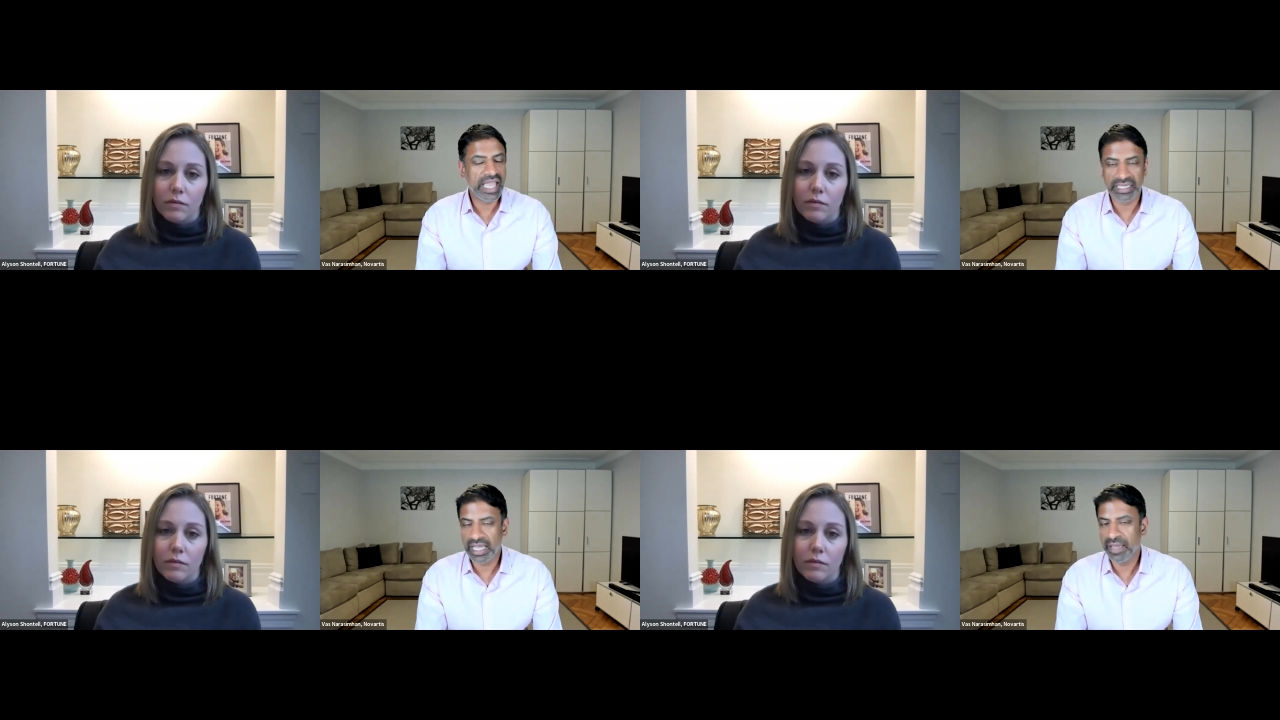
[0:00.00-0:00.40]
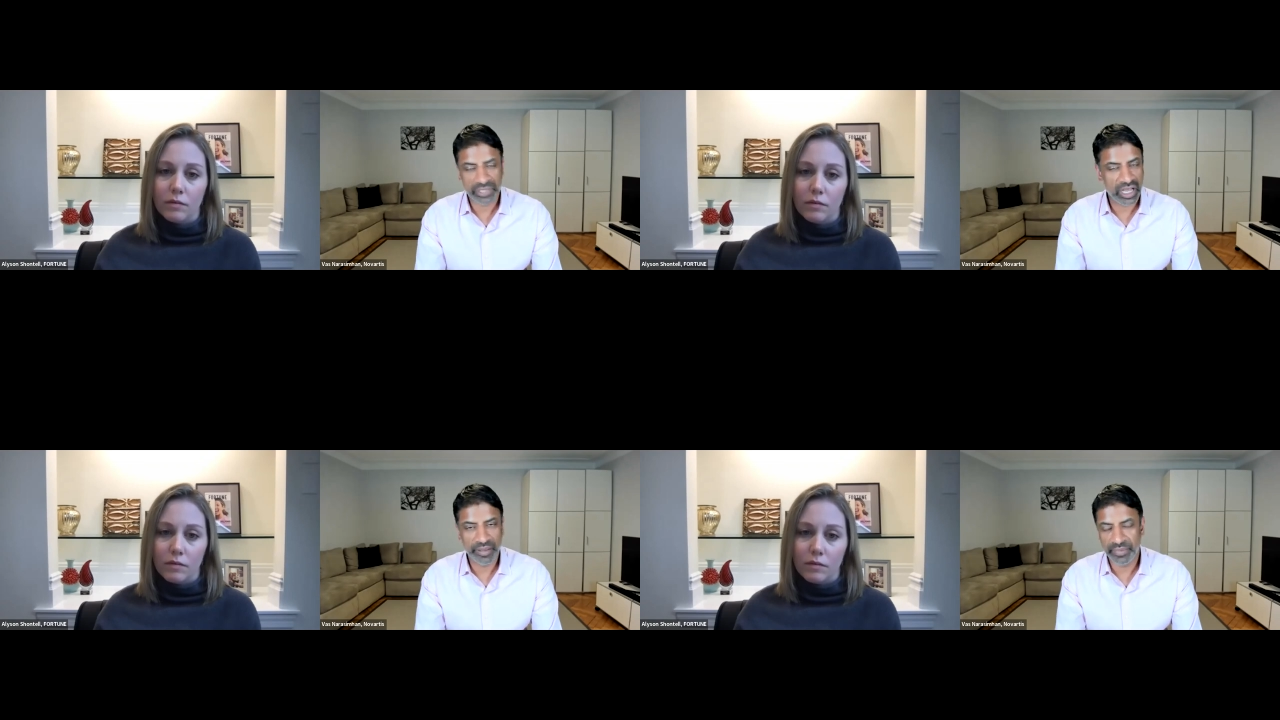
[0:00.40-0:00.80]
Speaker 1: can't
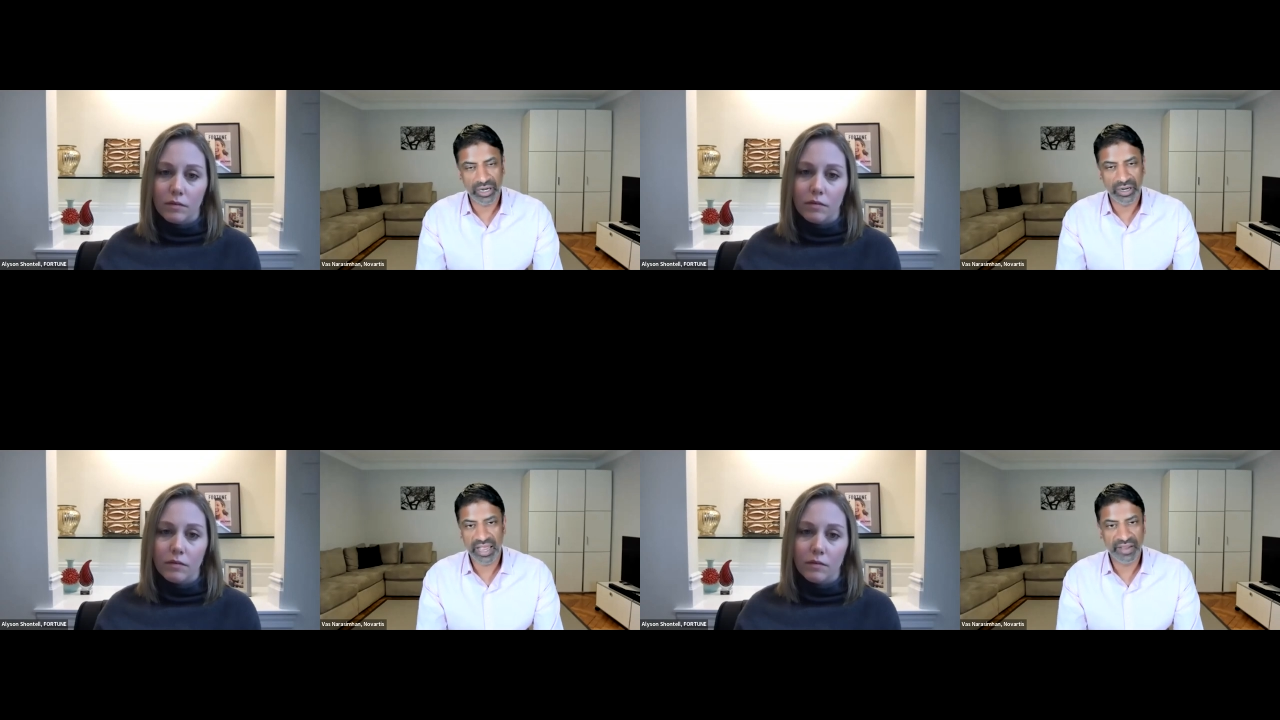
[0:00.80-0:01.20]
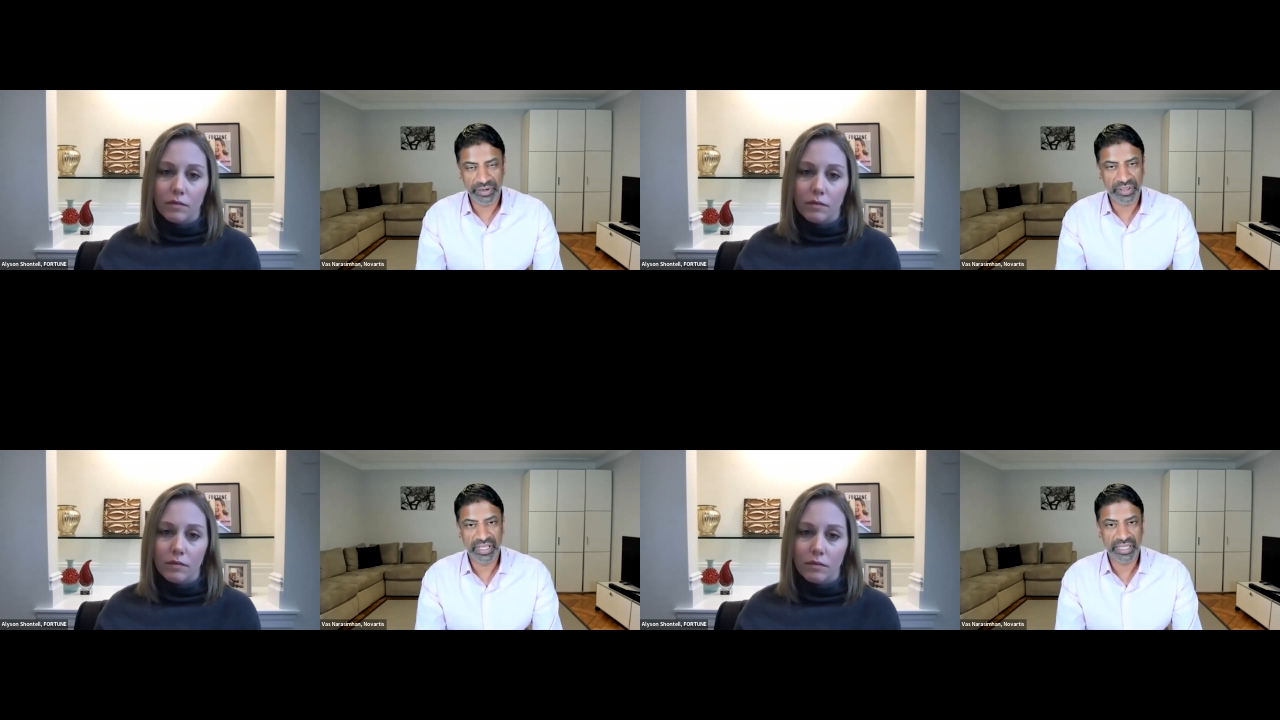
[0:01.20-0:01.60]
comment on
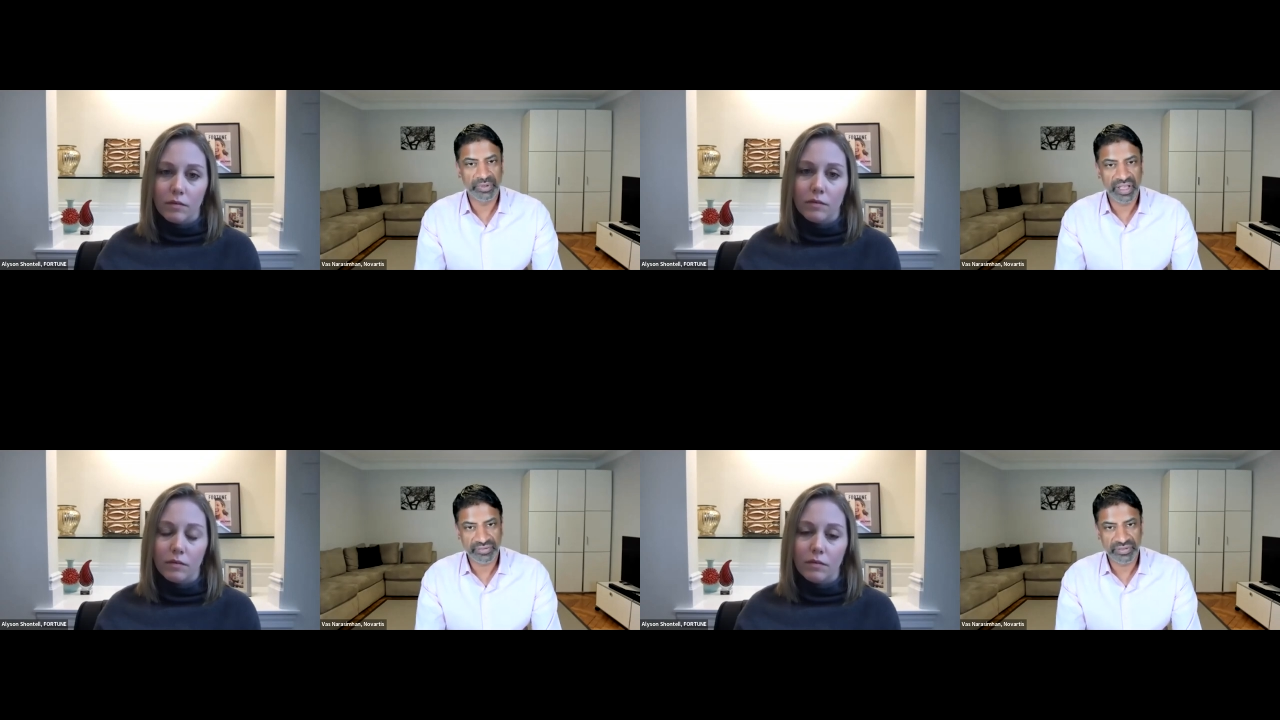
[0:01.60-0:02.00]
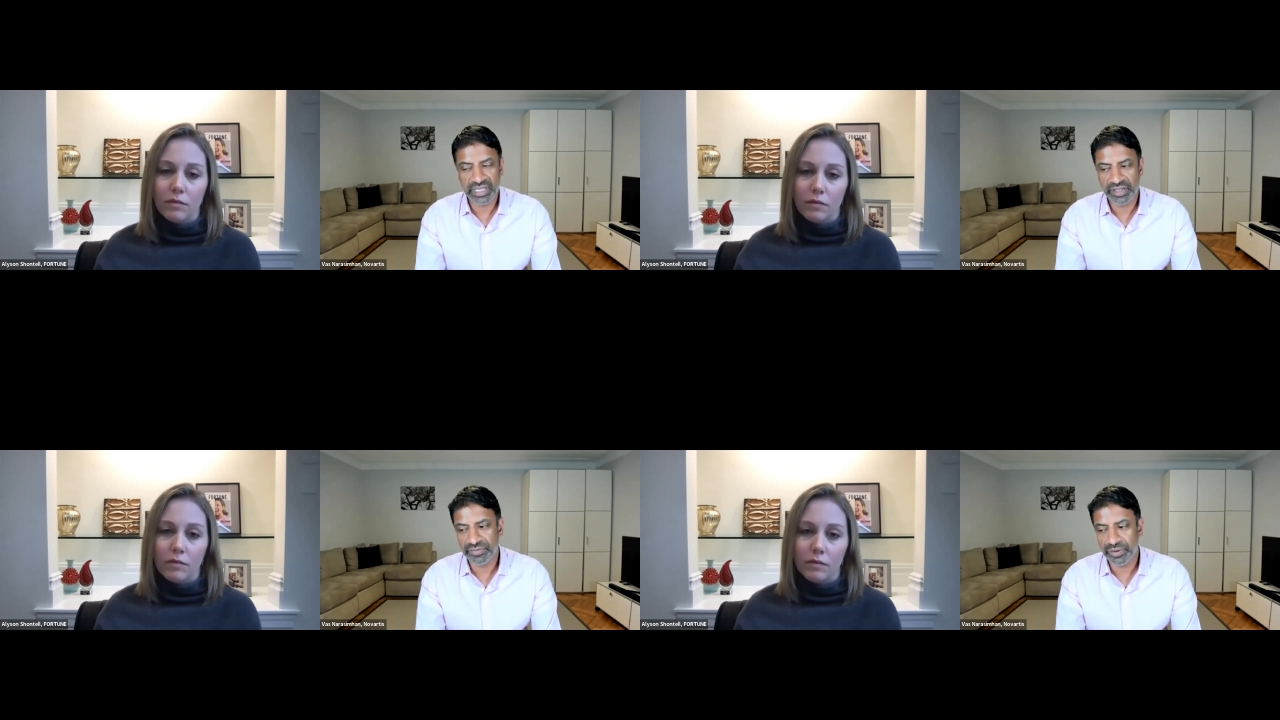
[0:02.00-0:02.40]
everything. We have to
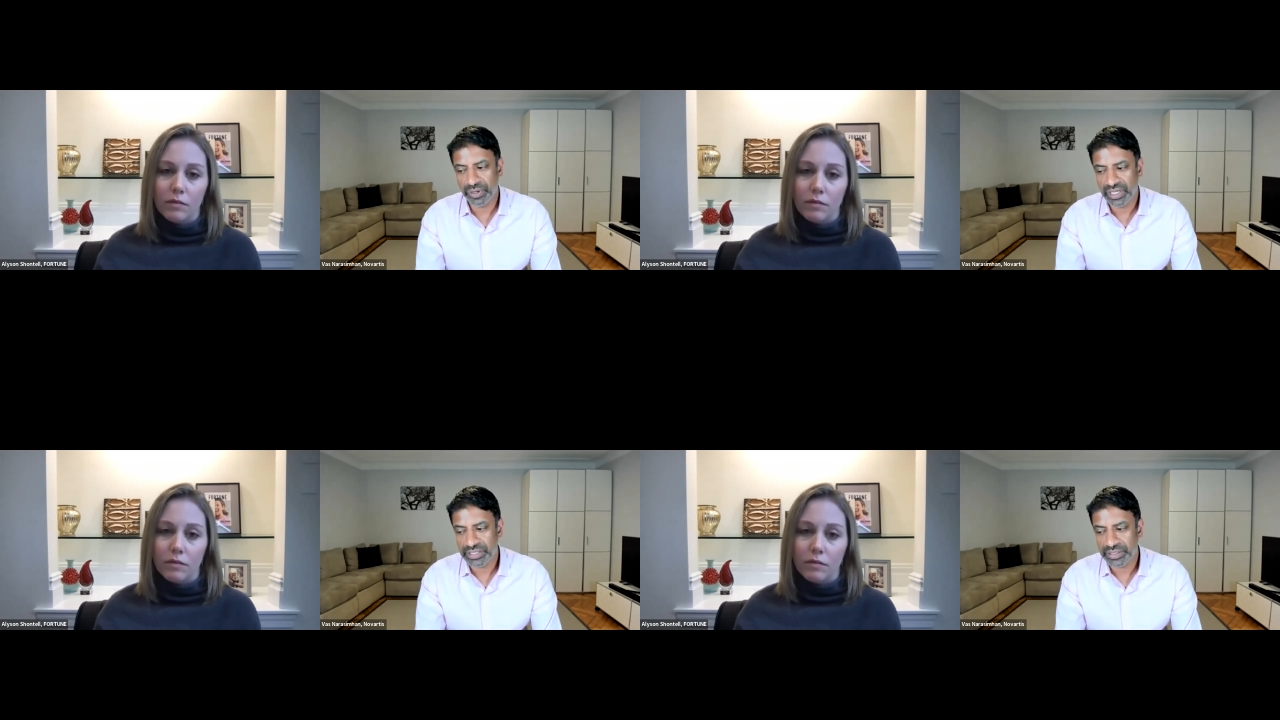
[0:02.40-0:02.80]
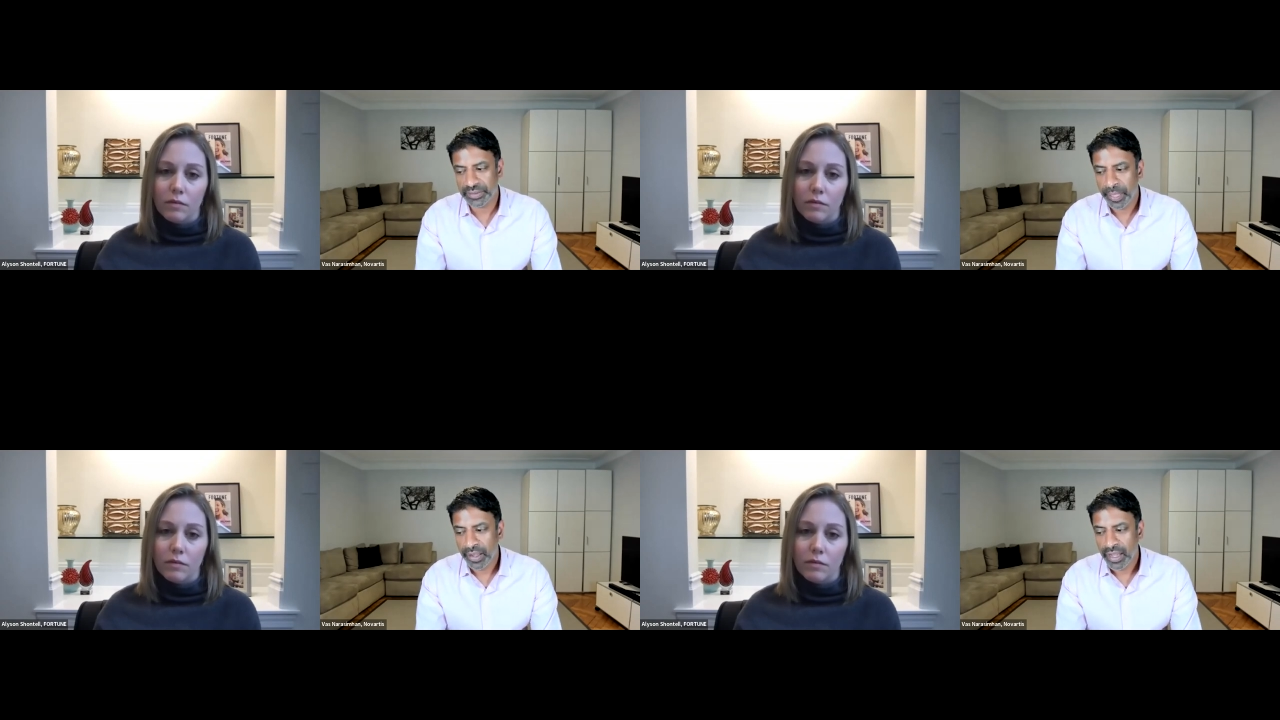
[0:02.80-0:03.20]
stay focused.